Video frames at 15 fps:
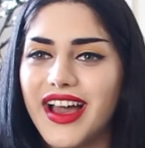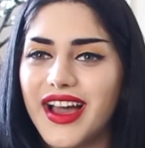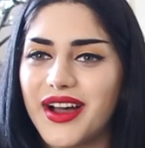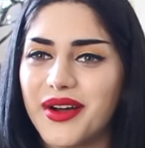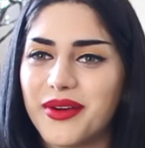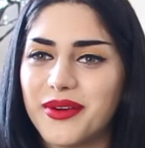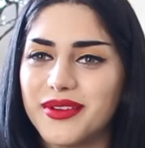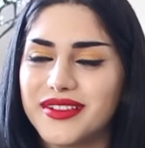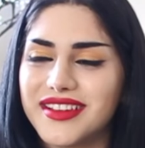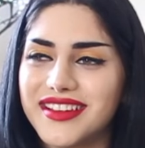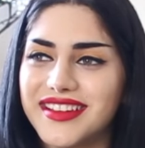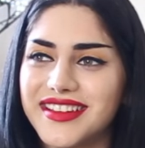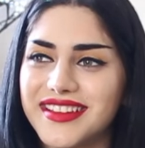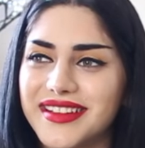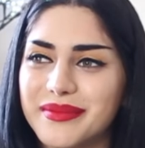how
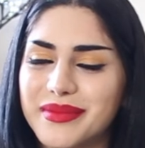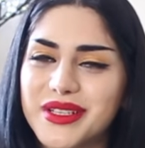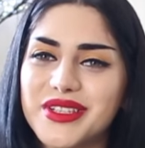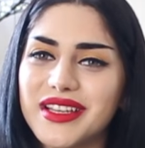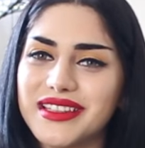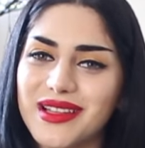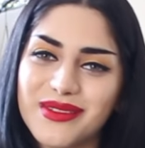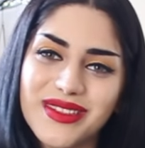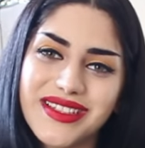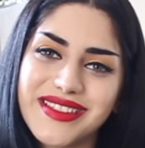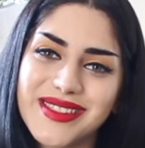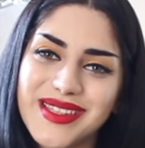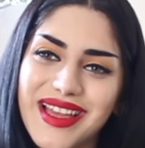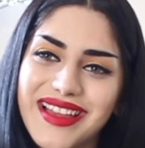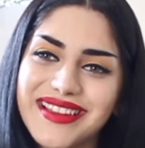much I love
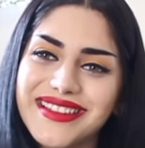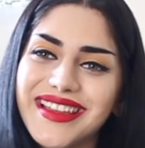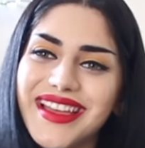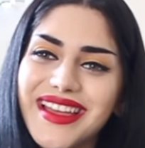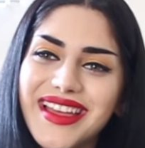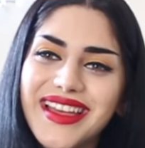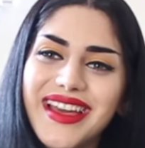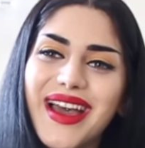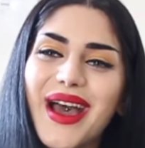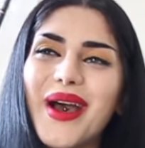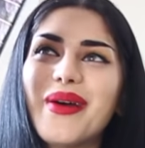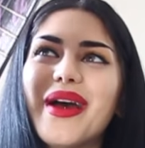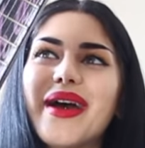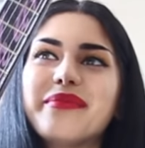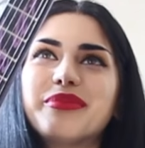this and
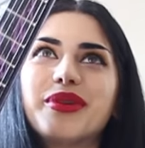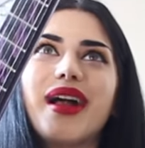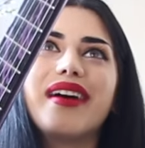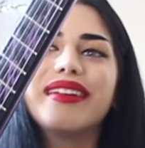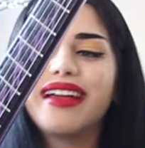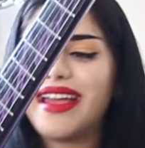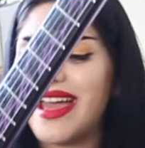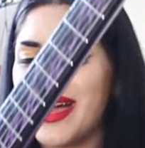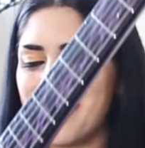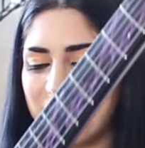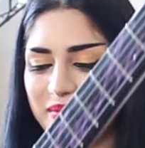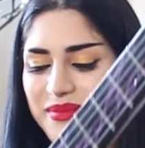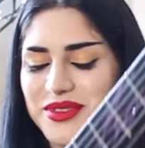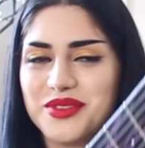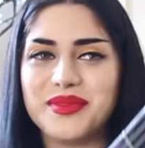how proud I am
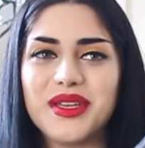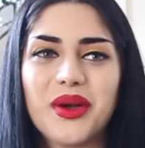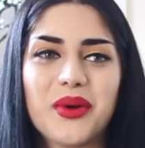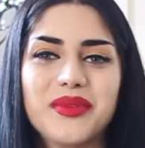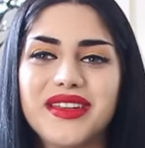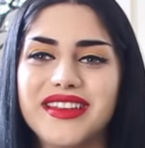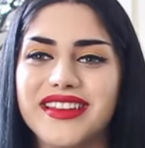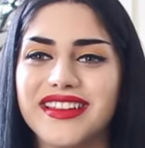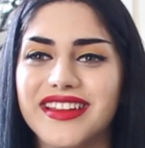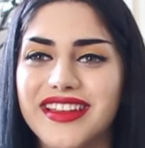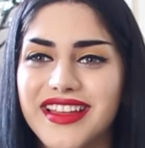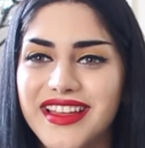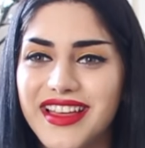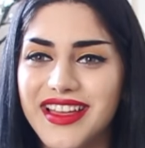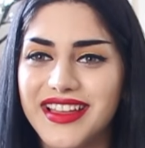to be owning
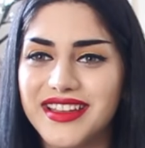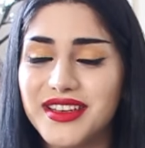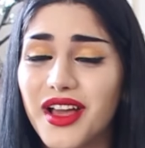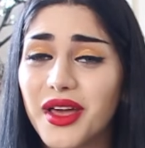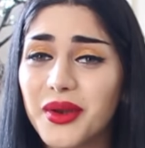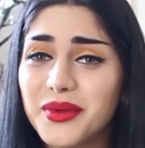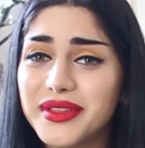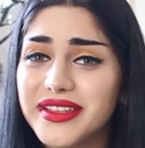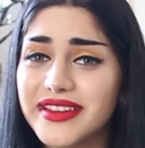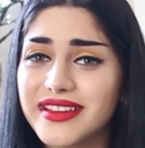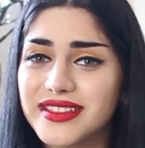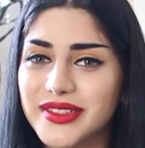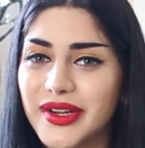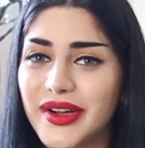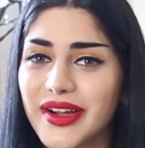not only a
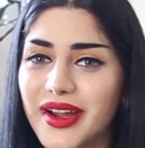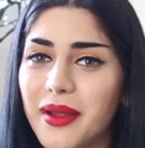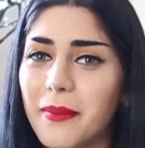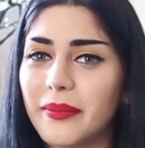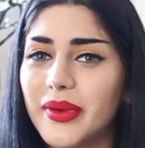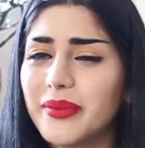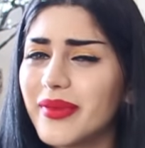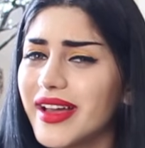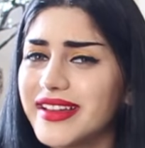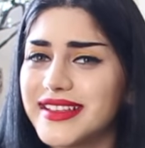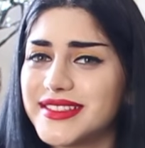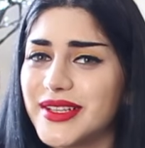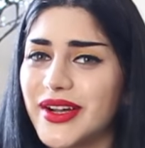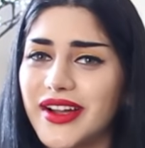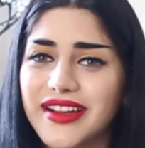guitar, but my
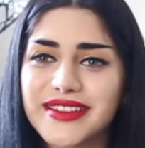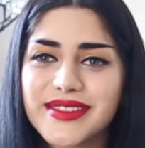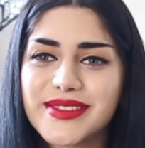guitar.